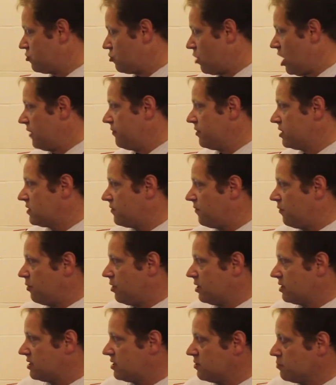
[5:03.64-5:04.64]
drivers for
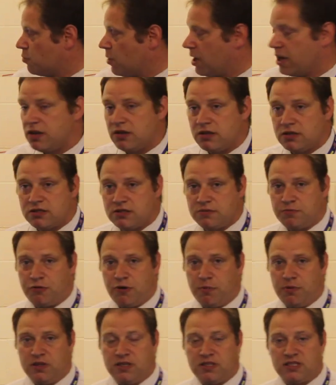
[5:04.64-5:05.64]
us in Wales,
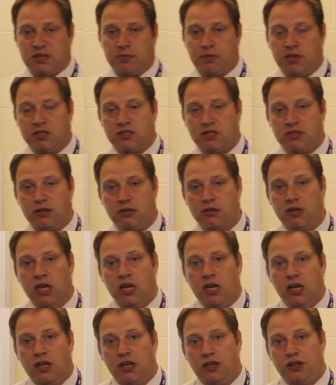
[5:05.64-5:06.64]
probably similar to
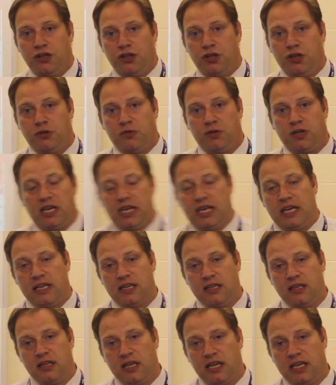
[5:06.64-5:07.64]
you
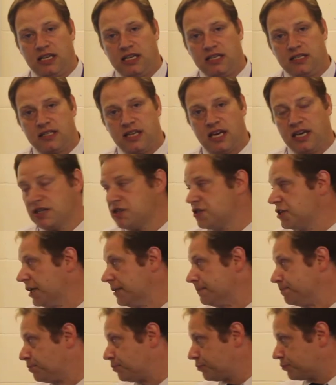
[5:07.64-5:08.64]
in East
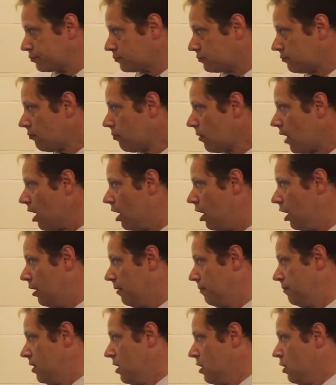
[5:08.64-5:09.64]
Asia.
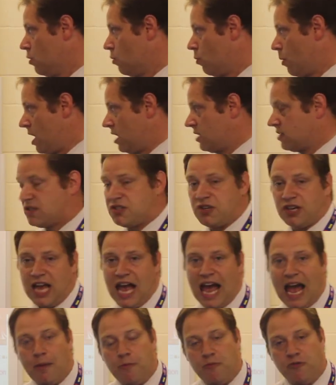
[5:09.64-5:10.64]
Wales took a
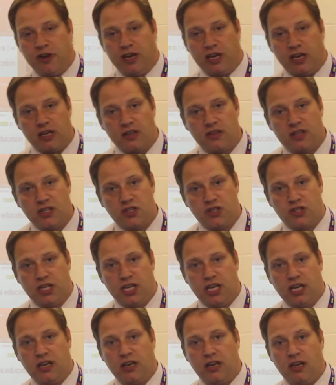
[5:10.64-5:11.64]
hammering this
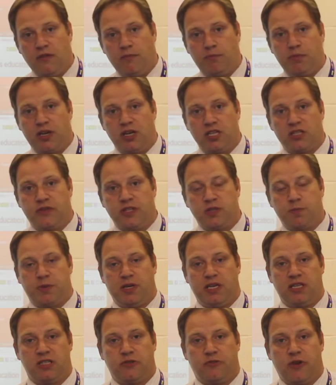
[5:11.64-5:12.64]
year because of its
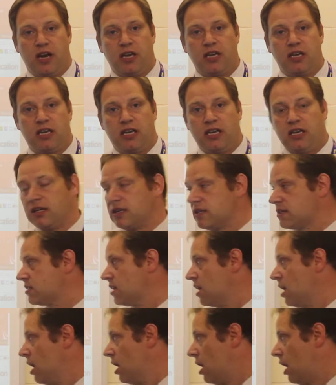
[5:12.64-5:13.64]
PISA
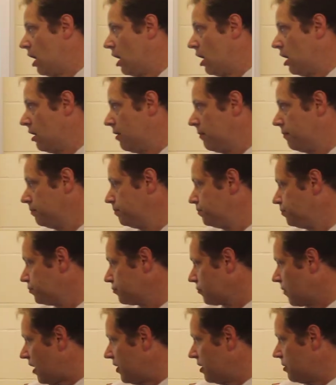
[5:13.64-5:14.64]
rankings. I
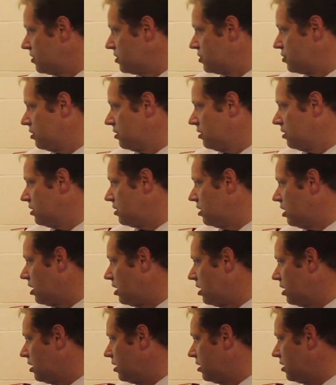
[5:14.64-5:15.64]
think it was due
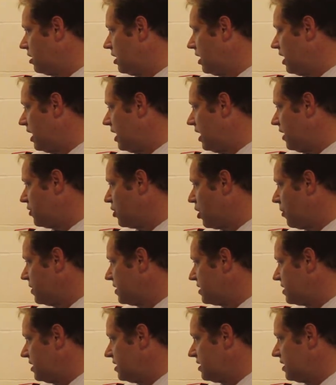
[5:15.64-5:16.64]
the
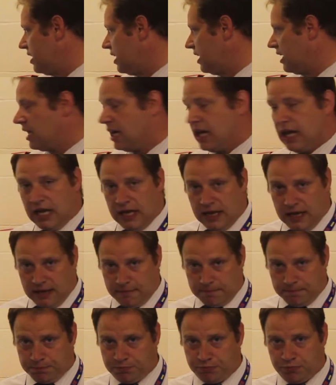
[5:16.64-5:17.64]
OECD
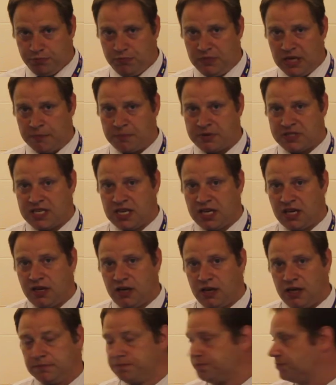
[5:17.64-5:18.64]
in
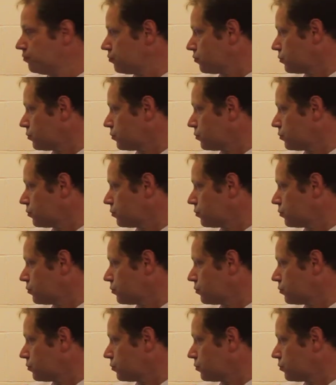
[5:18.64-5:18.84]
particular